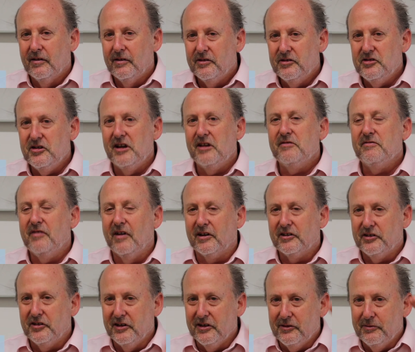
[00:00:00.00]
gene
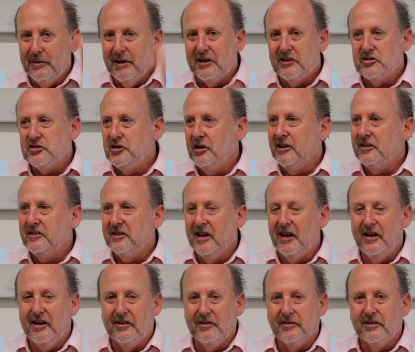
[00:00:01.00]
function is being shut
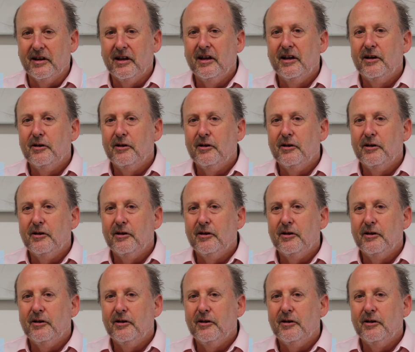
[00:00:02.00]
down,